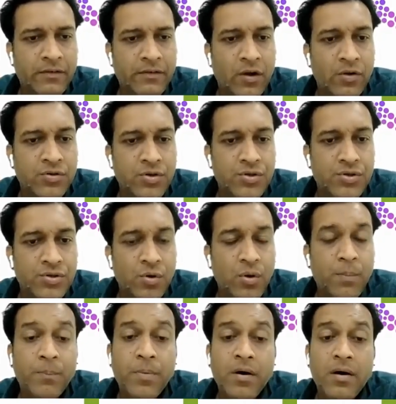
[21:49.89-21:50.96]
it will also
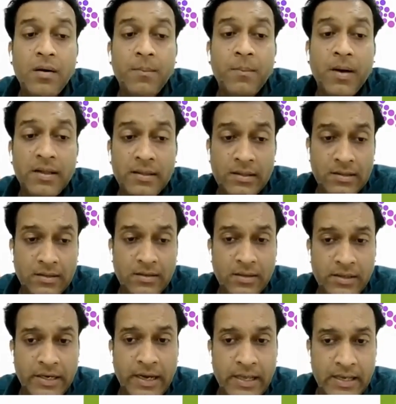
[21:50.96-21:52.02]
show per month
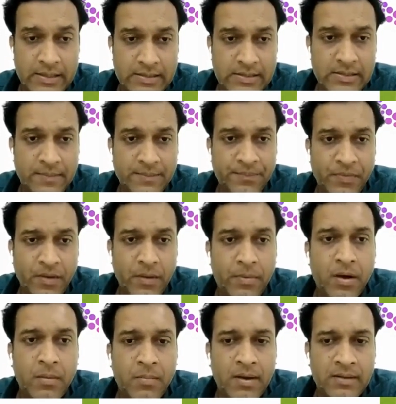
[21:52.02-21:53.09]
TDS,
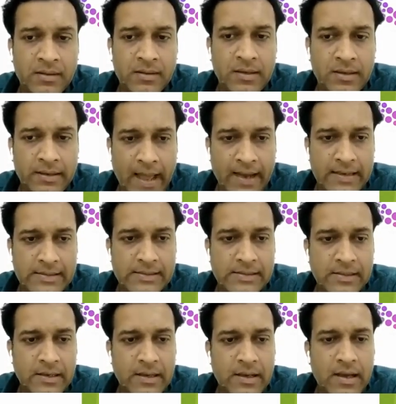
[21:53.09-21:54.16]
per month
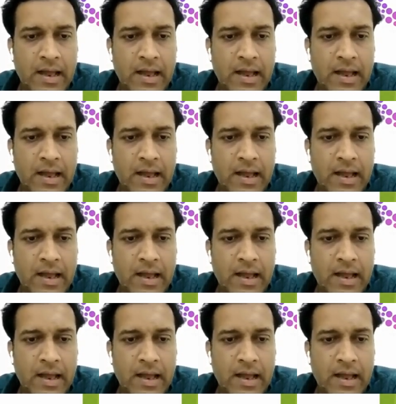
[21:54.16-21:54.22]
tax,